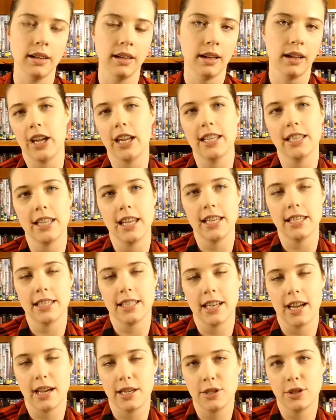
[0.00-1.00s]
It's
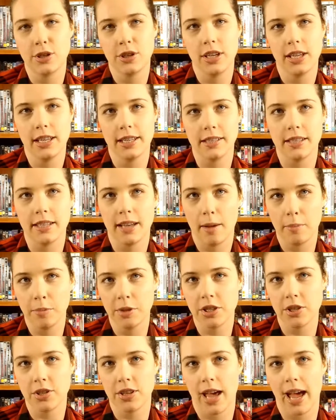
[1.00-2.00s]
nice to
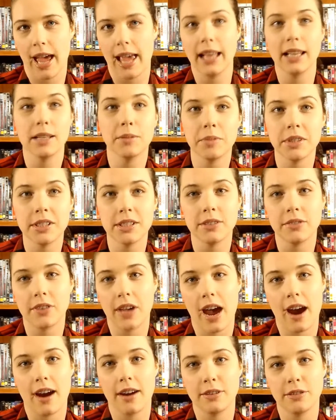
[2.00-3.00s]
establish that element of
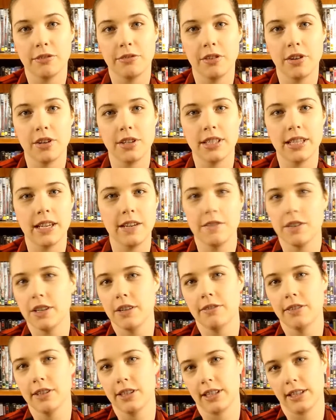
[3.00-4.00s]
character first, even
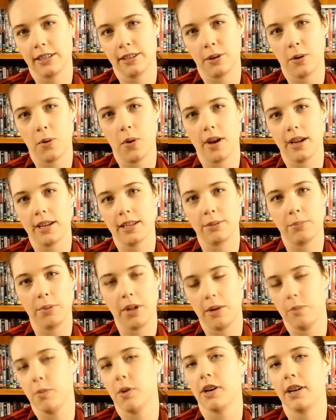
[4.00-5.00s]
if it doesn't quite
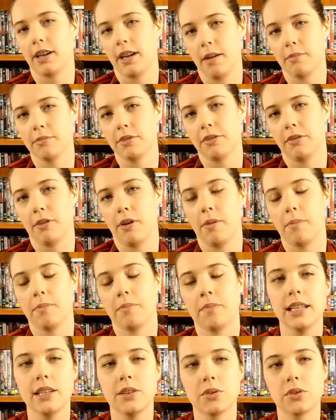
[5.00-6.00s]
explain where it comes from.
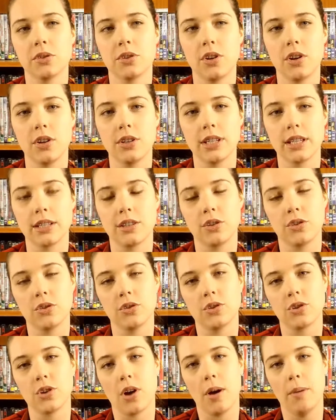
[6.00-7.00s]
It also does a good
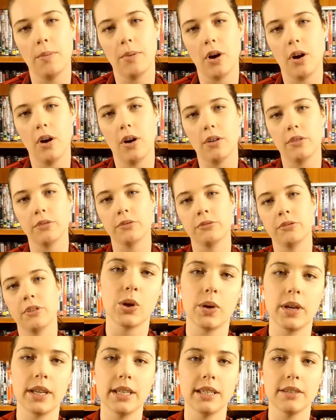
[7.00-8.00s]
job of
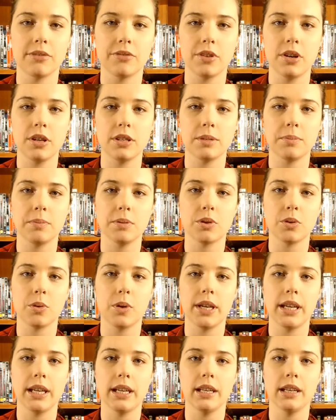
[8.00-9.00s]
showing a difference
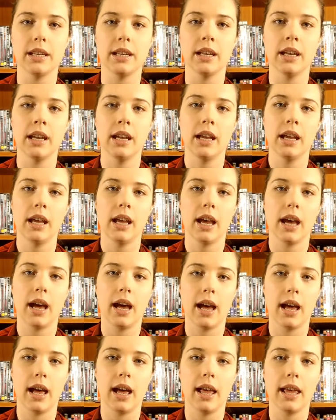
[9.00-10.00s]
between
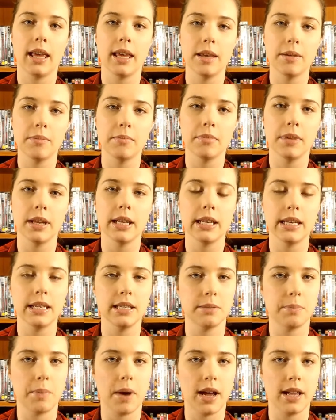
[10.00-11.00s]
him and
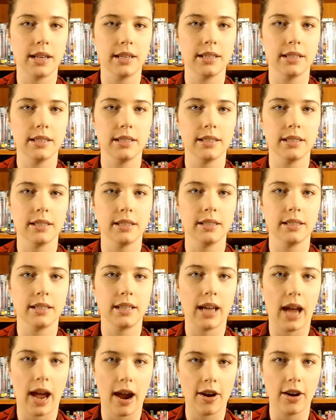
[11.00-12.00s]
his partner's
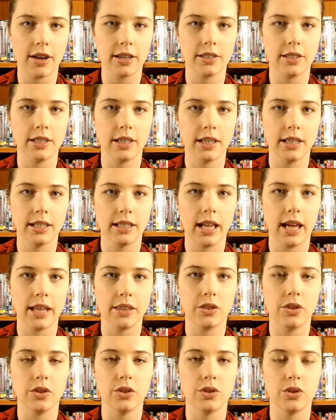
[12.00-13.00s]
character.
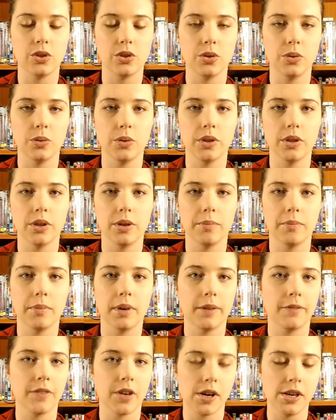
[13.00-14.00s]
Like, the two of them
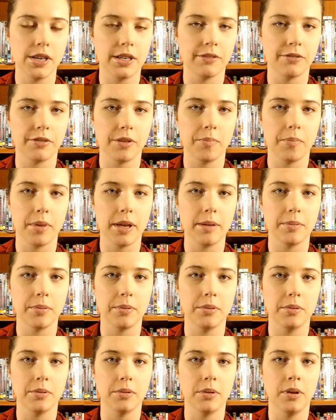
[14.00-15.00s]
are very different
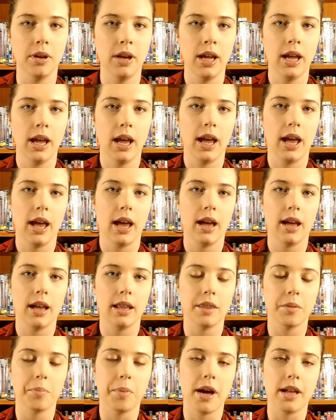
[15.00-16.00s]
people.
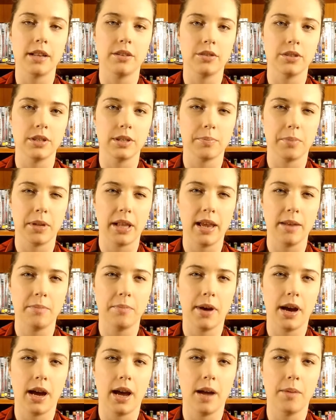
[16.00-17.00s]
The partner is played
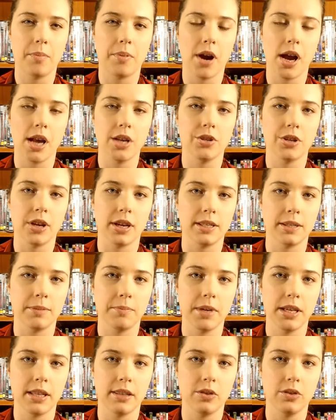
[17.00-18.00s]
by Brian J.
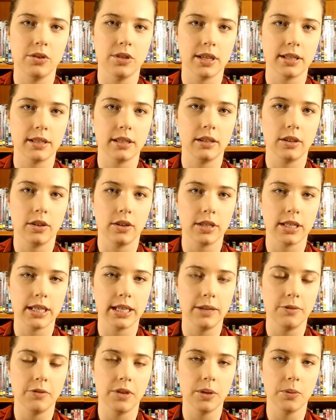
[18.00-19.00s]
Smith, who does a lot of
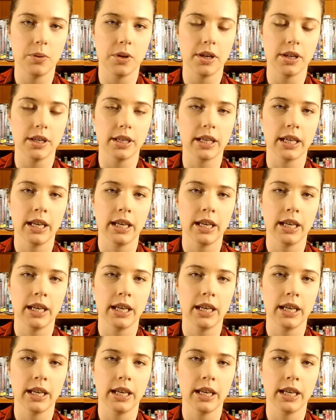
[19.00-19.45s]
TV work.